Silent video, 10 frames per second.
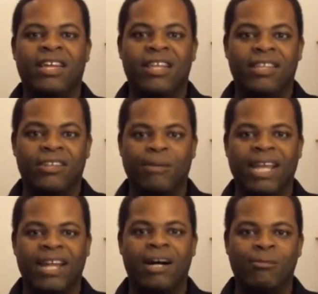there
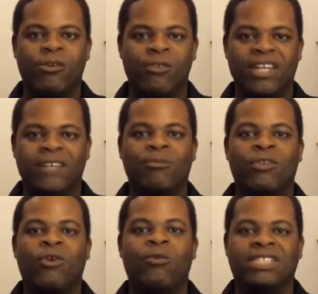being a movie,
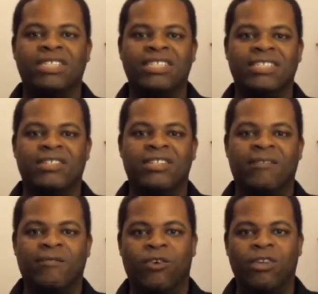which leads to
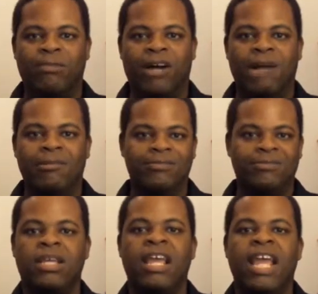the fourth problem.